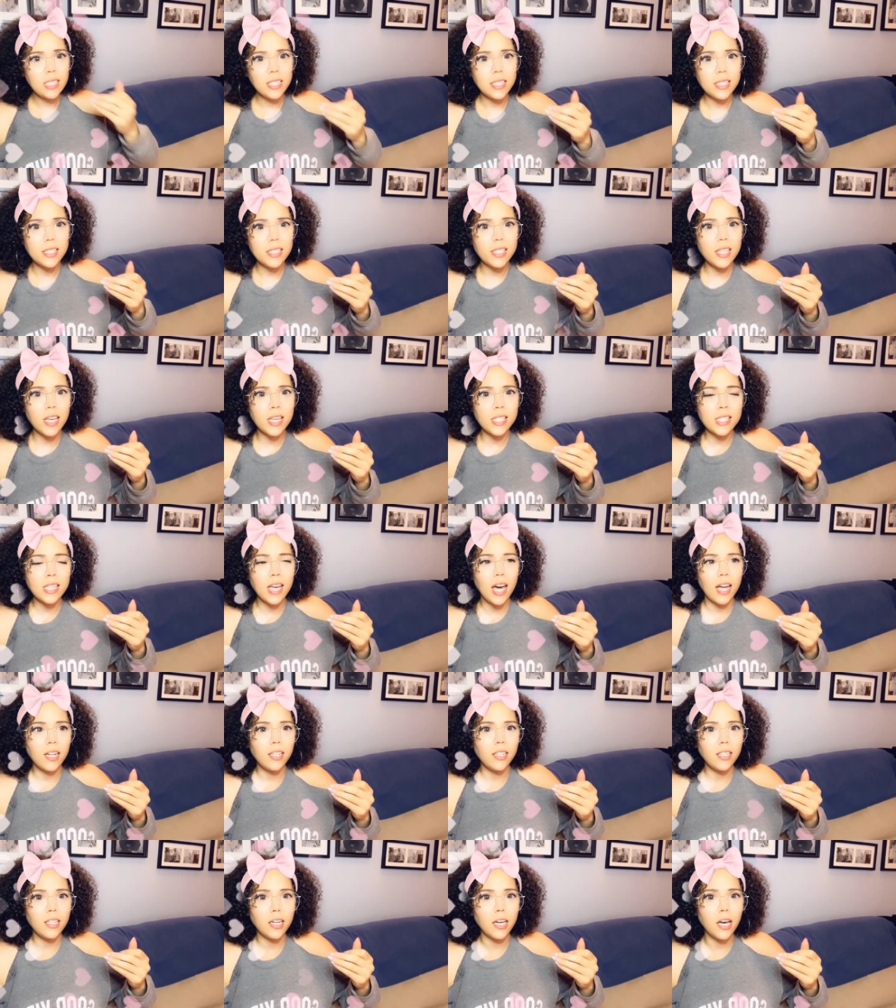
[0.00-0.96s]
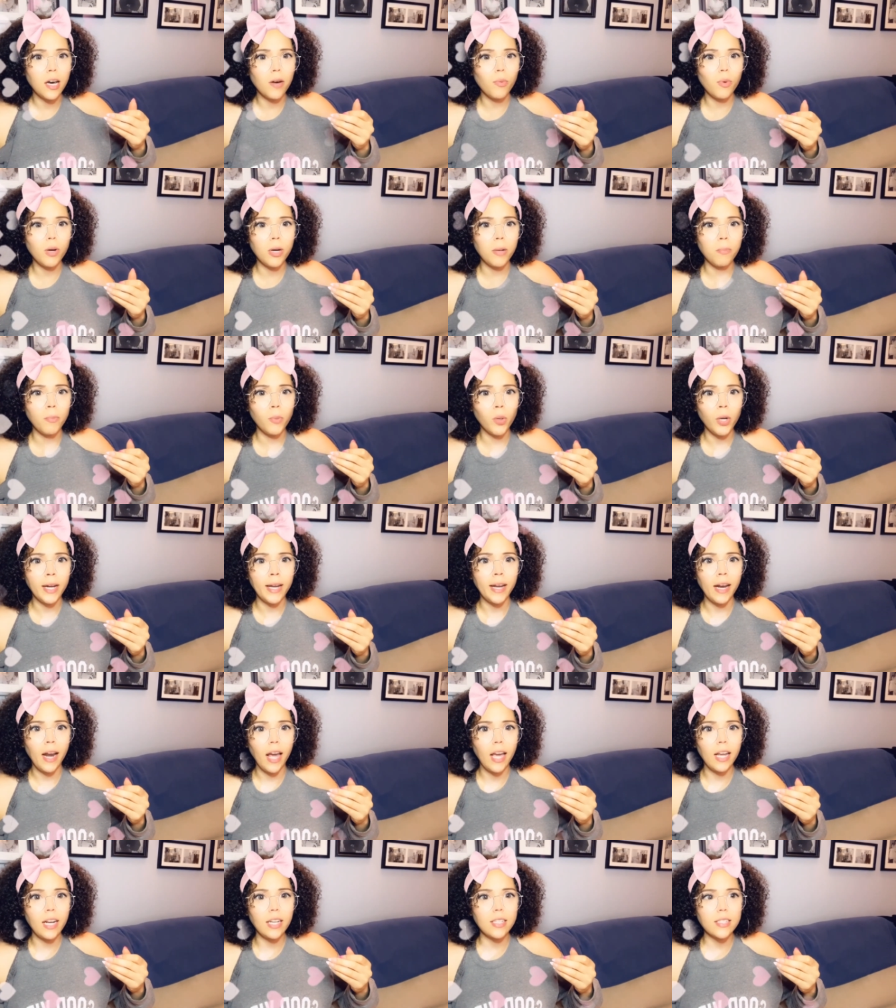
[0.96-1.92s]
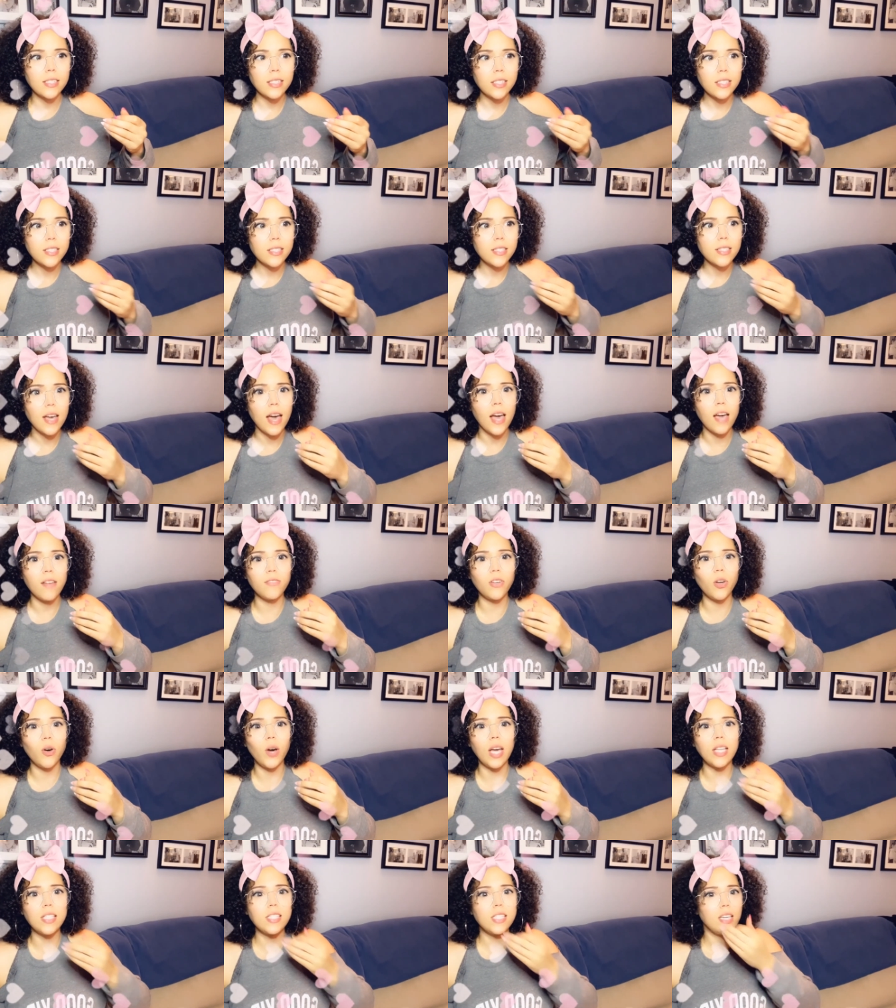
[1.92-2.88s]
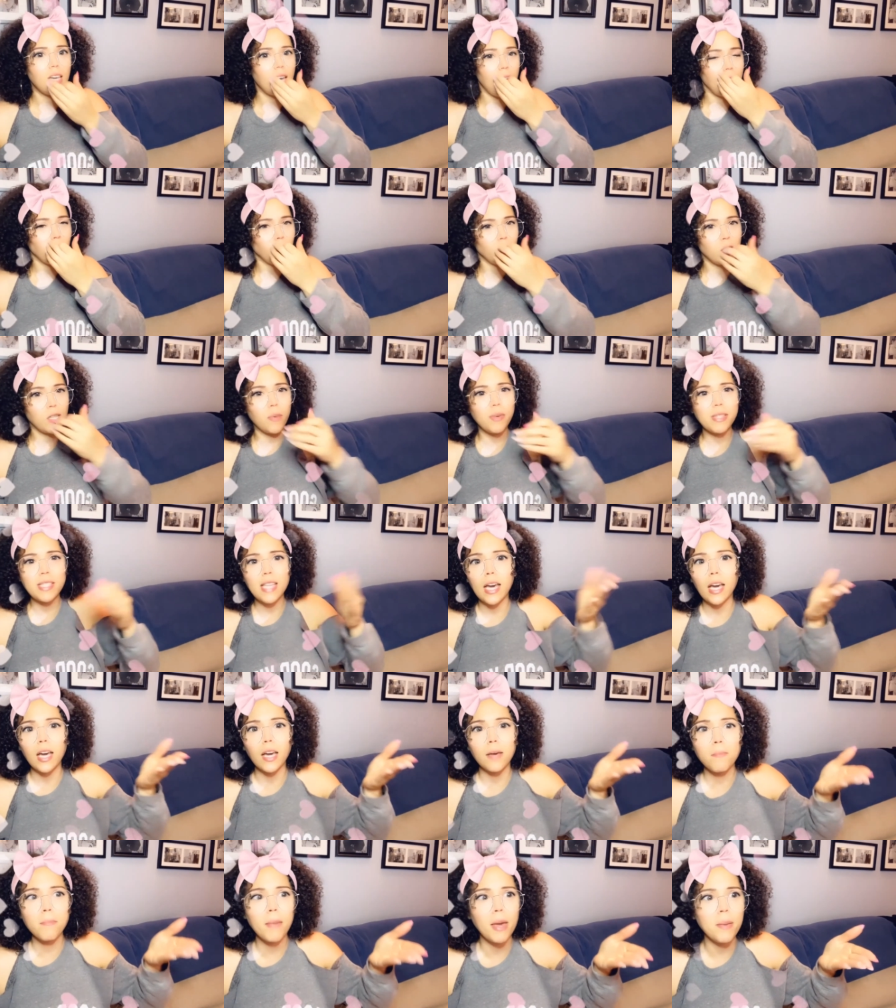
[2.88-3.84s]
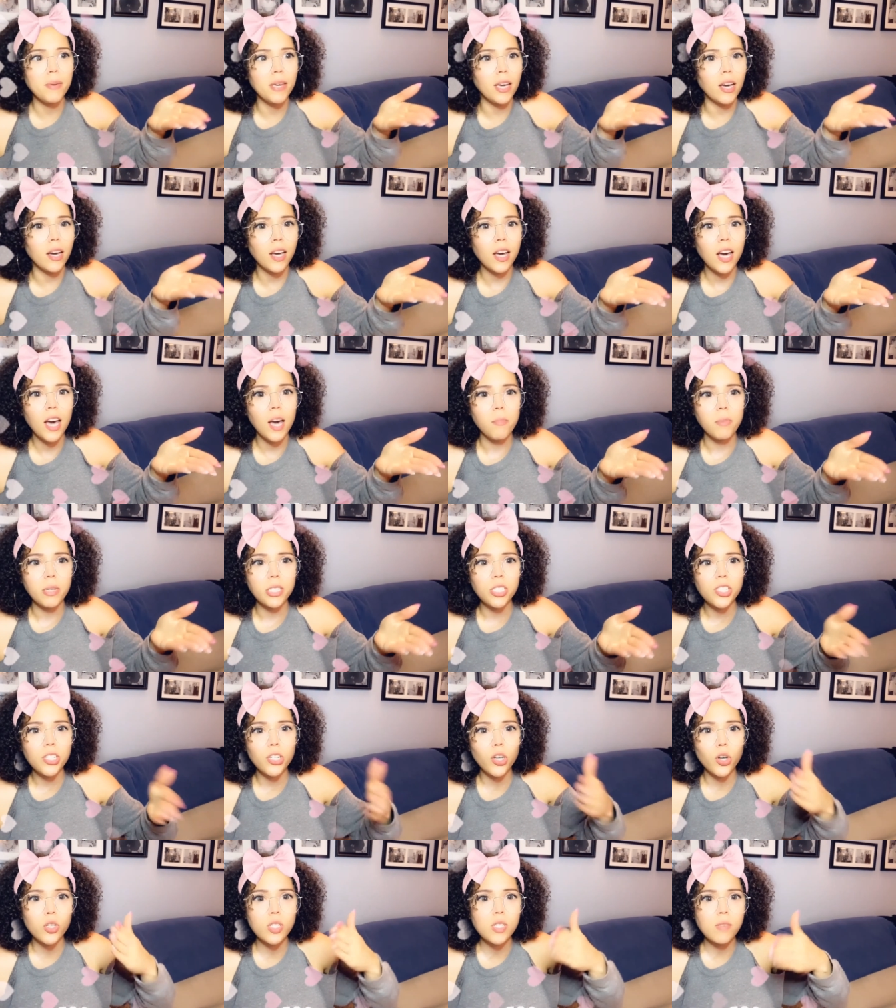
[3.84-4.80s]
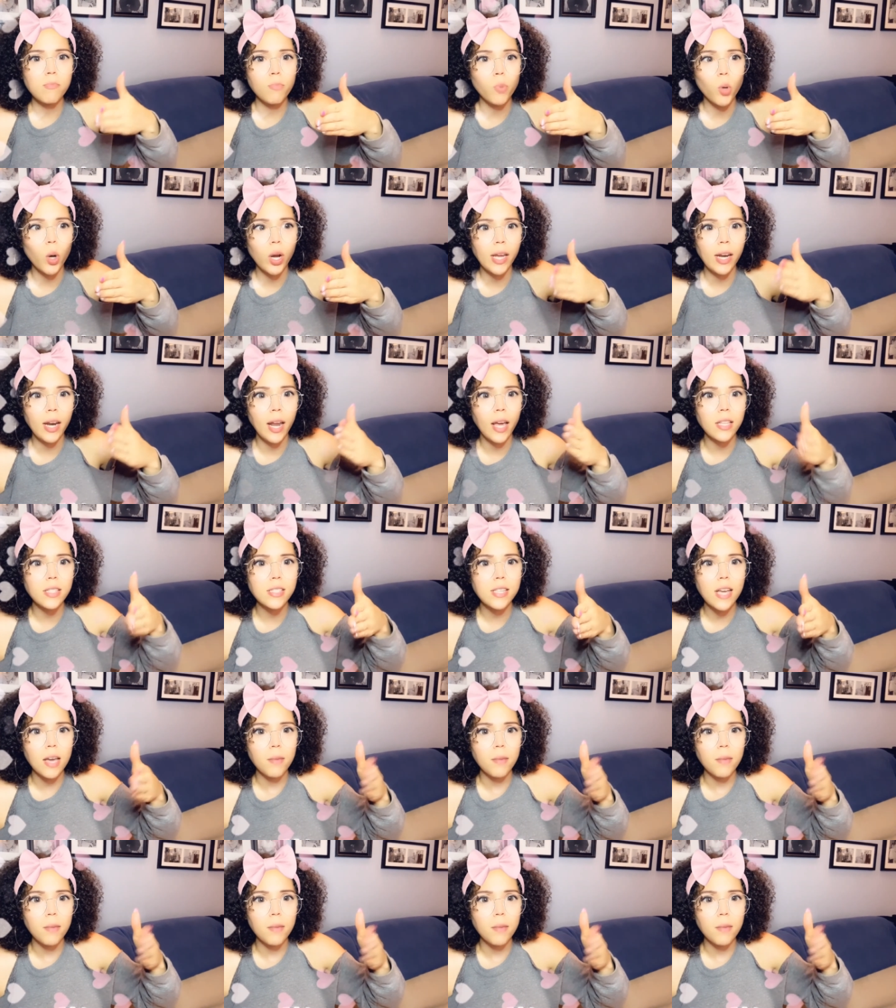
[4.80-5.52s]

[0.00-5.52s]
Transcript: Sis gotta look up what Morganite is. I have no idea. I thought that was like maybe a cut, but she goes Morganite